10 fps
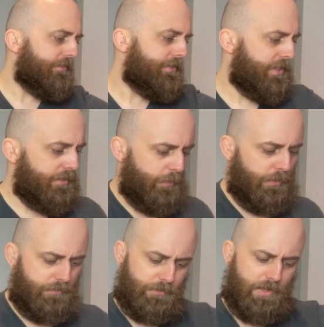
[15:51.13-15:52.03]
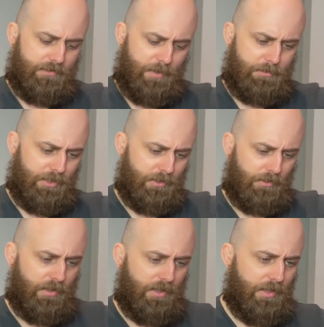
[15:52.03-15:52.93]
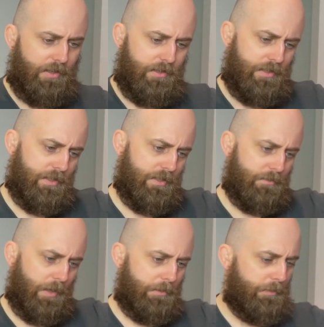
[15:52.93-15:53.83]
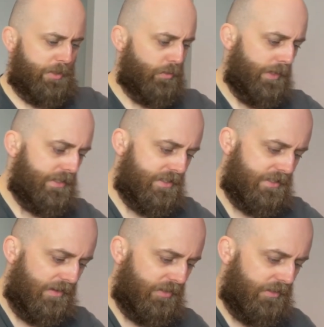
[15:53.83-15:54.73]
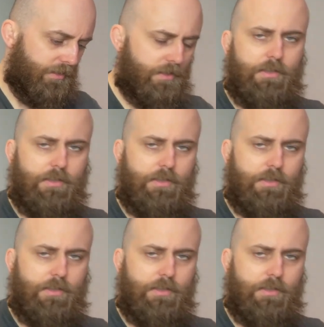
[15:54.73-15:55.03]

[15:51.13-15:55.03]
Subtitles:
6.5, maybe a little higher, maybe between 7